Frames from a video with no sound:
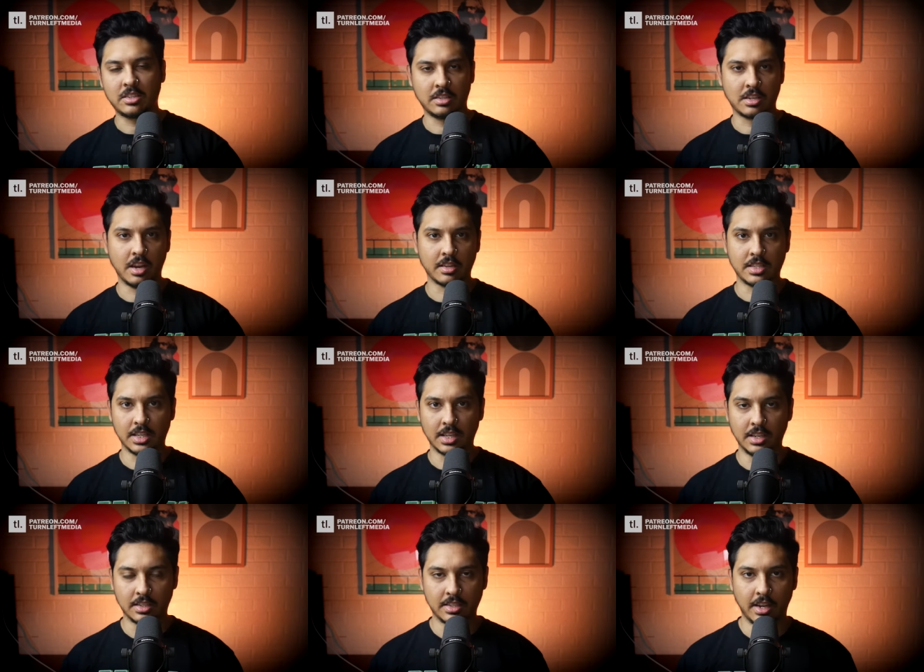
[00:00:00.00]
disgusting
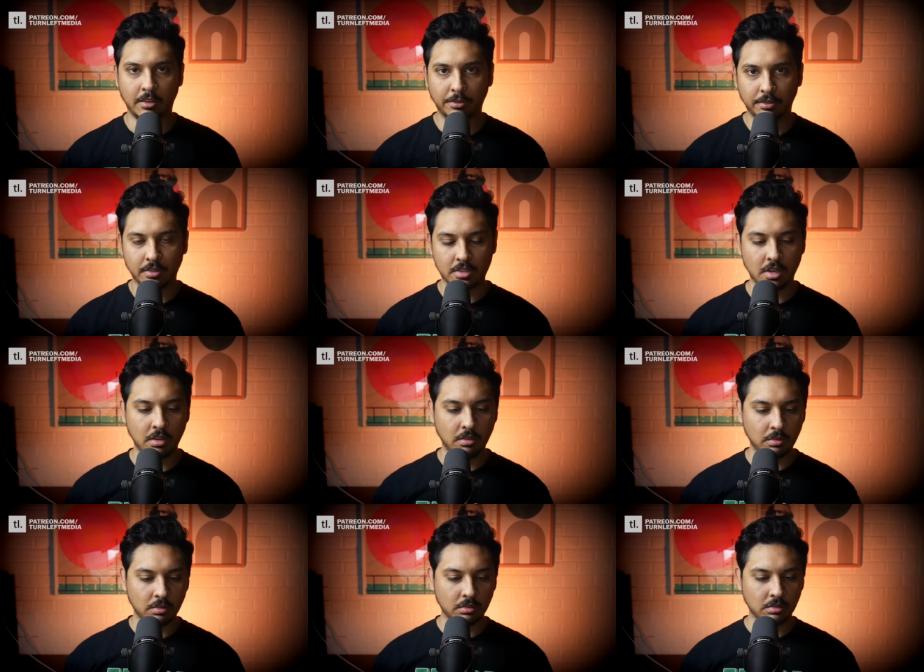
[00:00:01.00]
in itself.
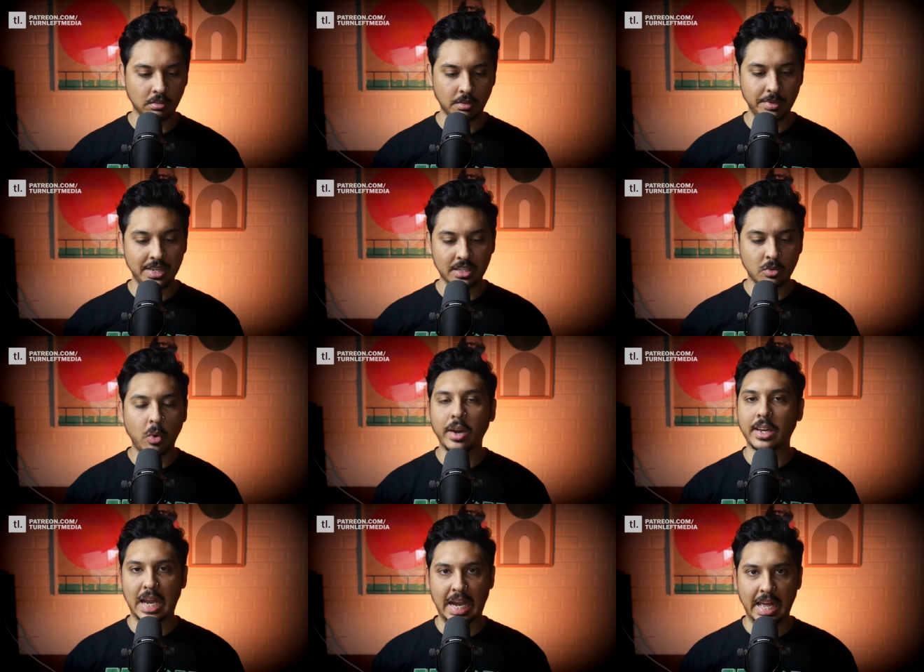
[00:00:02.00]
So I mean, it's
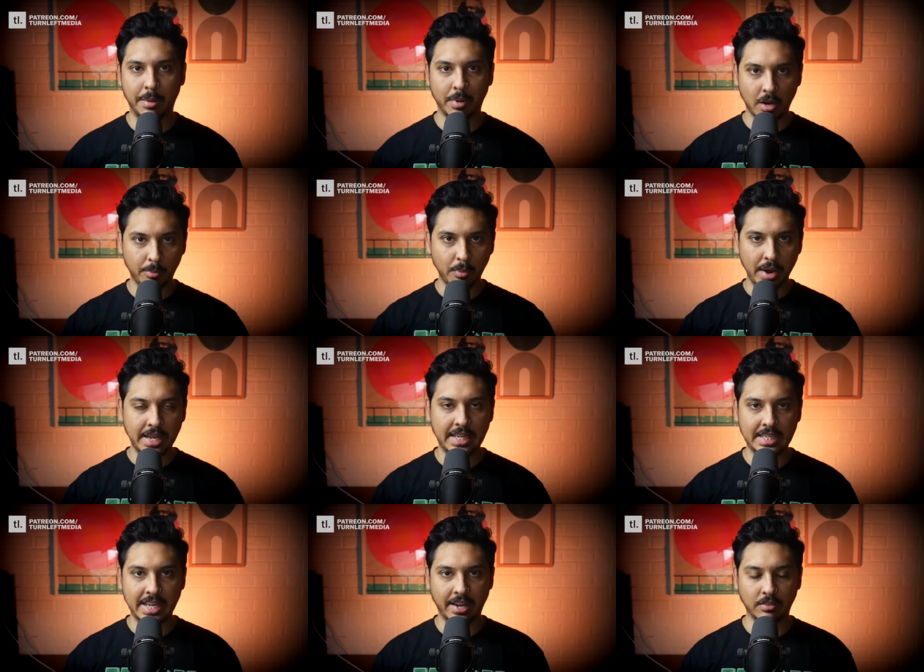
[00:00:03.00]
quite clear, but I'll break
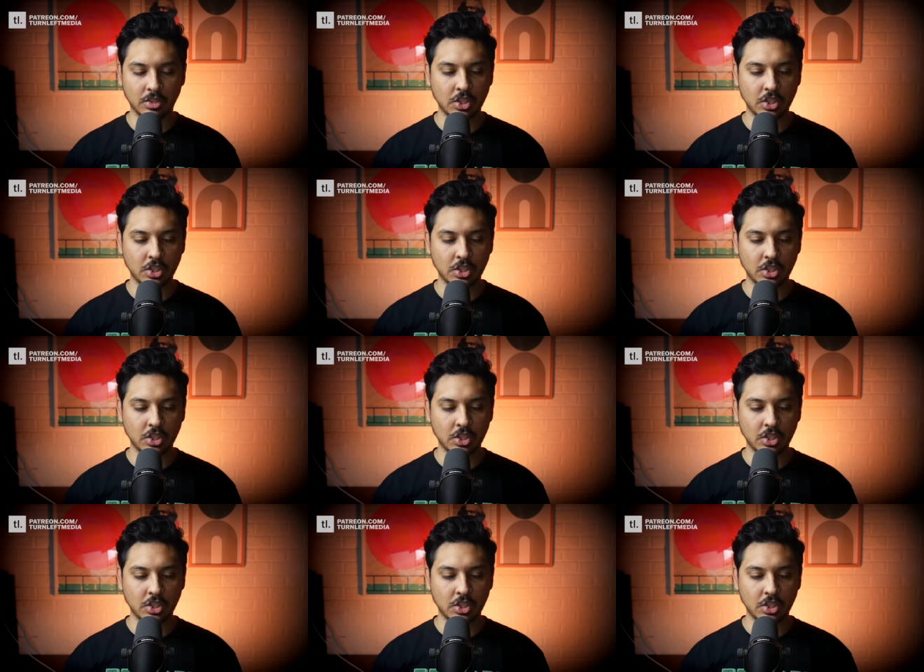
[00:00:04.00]
it down.